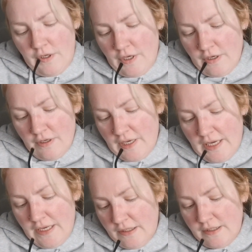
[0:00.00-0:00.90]
Yeah, I
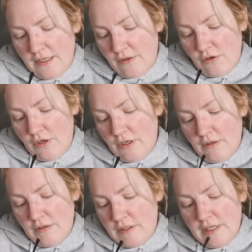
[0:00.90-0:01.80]
hate
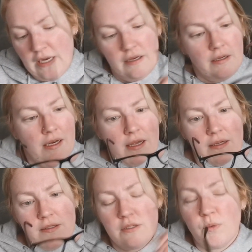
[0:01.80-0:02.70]
seeing
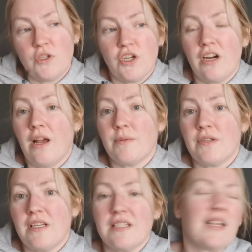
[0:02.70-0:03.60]
glasses which are
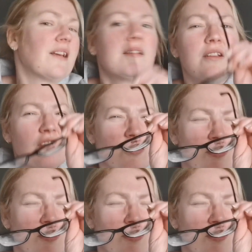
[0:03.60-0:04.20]
absolutely stinking because